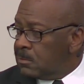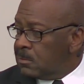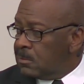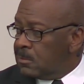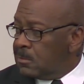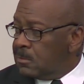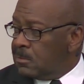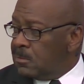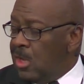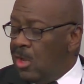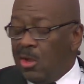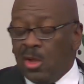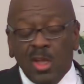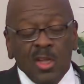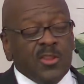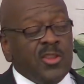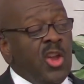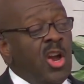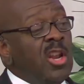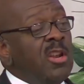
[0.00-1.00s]
No,
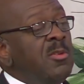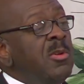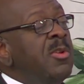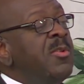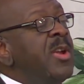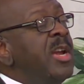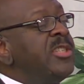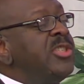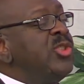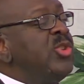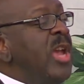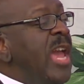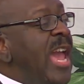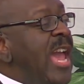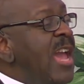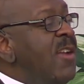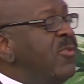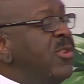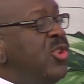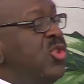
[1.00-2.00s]
the only regret you have
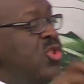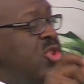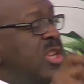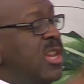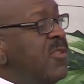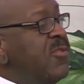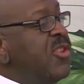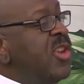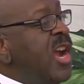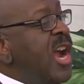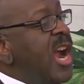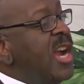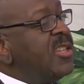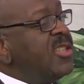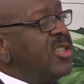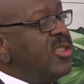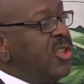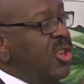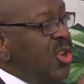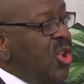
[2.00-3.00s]
when you give your heart to
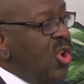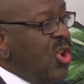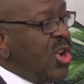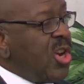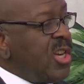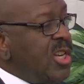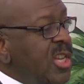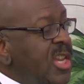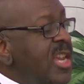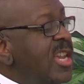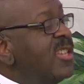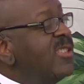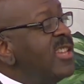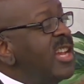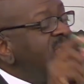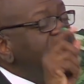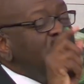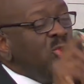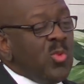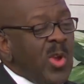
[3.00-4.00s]
the Lord is that
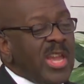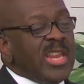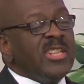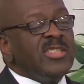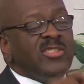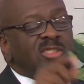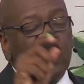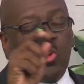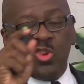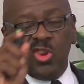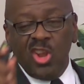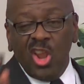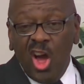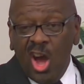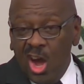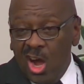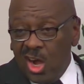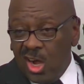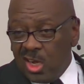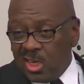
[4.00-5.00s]
you waited so
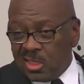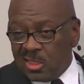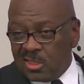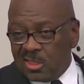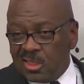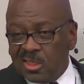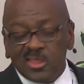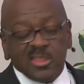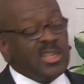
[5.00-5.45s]
long to